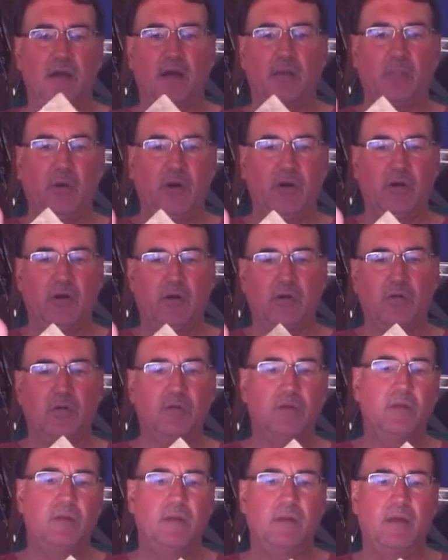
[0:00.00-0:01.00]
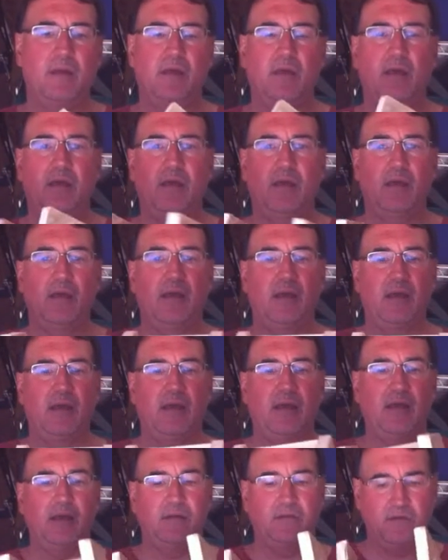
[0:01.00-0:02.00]
a bird hole,
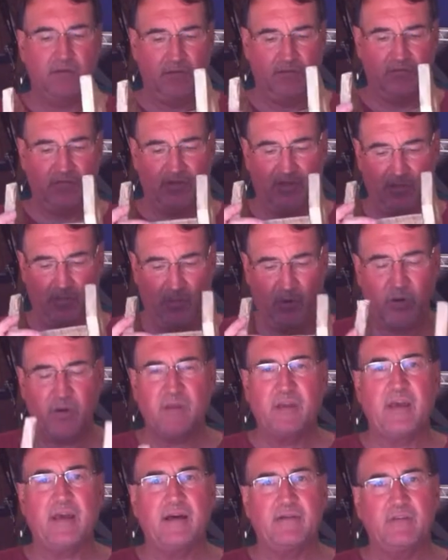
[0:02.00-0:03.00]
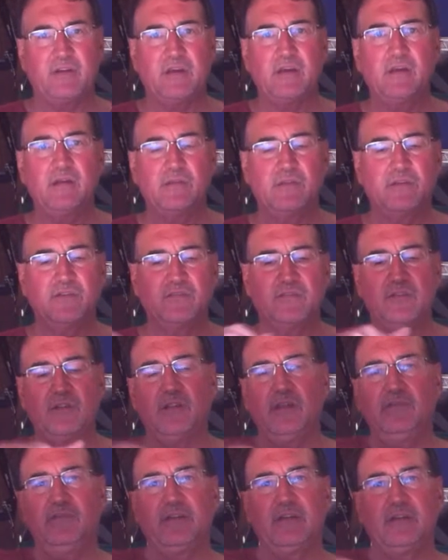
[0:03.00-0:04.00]
and you can see the bird cavity. This is the
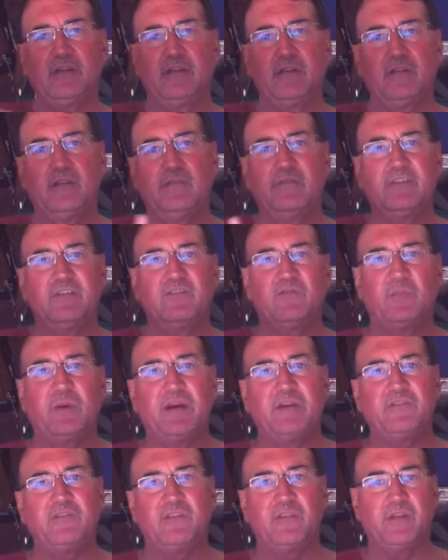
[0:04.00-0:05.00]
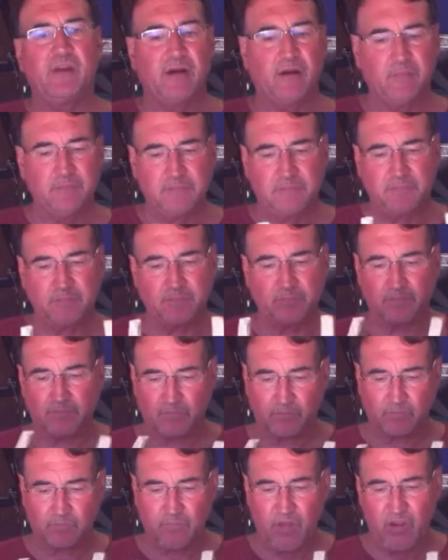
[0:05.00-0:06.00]
living space in there.
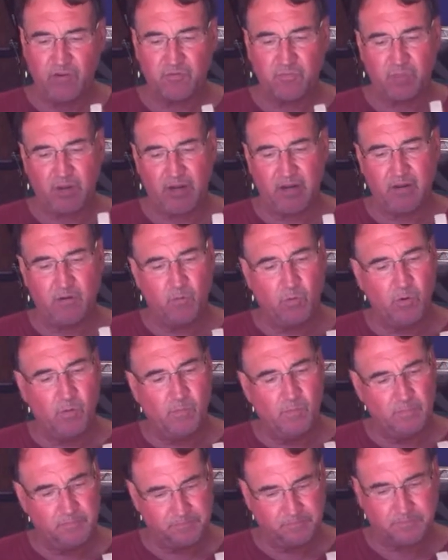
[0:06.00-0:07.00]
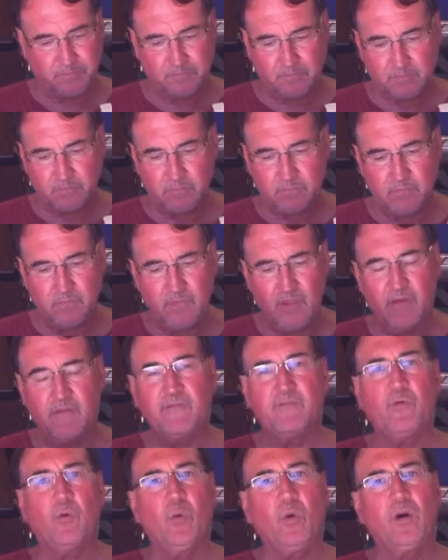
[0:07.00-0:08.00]
There's plenty of room
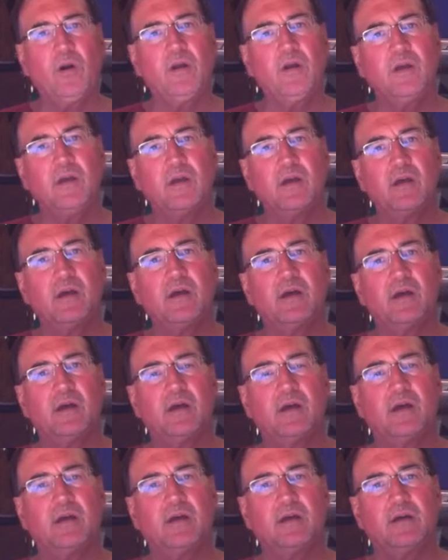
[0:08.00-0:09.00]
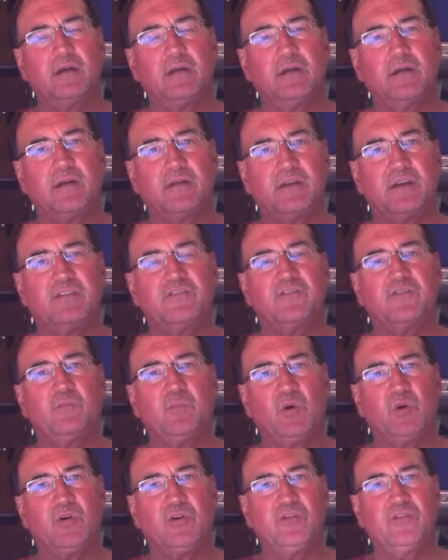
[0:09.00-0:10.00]
for a nest
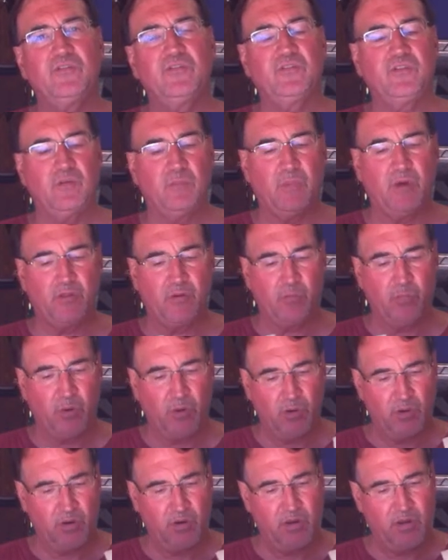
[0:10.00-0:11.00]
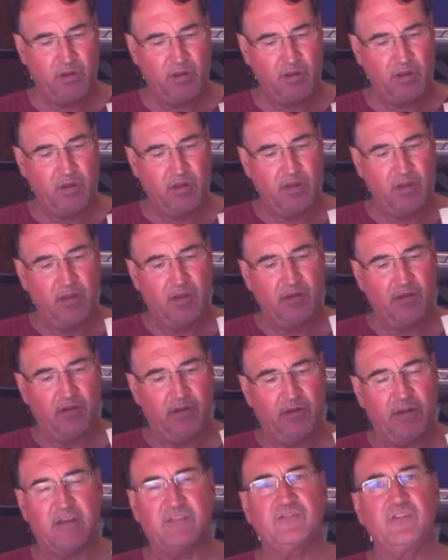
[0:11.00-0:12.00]
of birds, a mother bird,
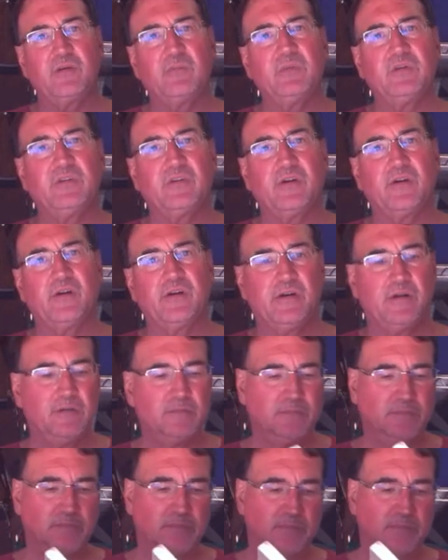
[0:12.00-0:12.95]
nesting material.